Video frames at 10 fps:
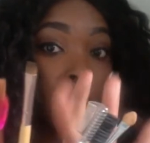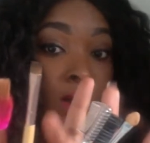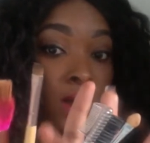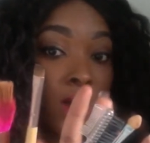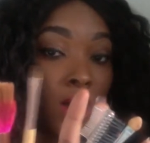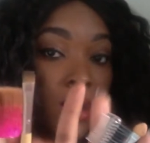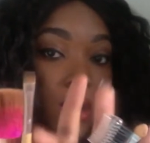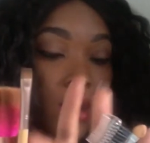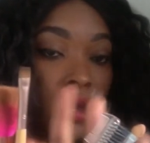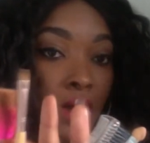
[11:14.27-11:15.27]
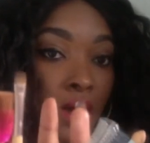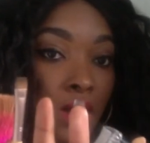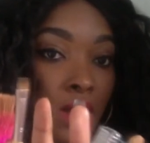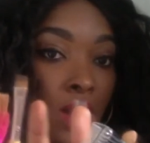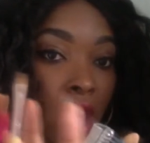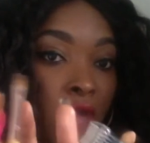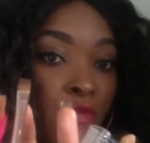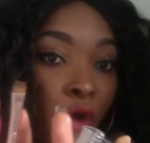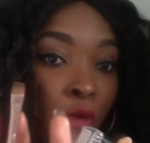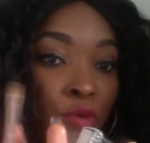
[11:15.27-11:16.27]
a
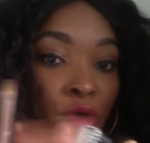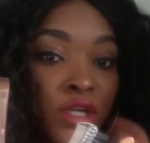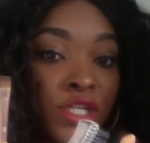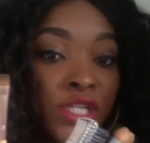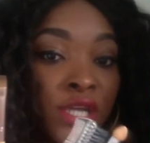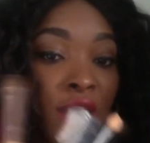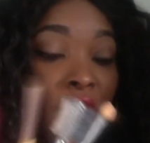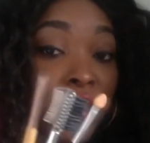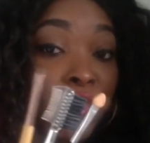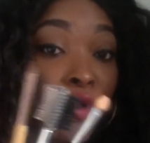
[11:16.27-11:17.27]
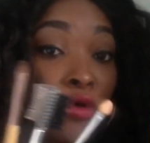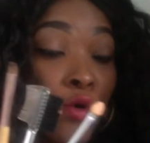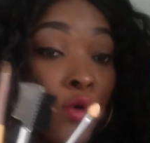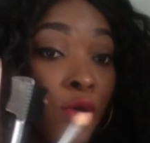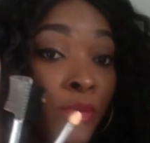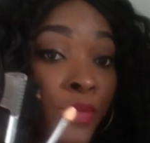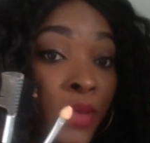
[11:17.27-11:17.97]
eyebrow brush eyebrow comb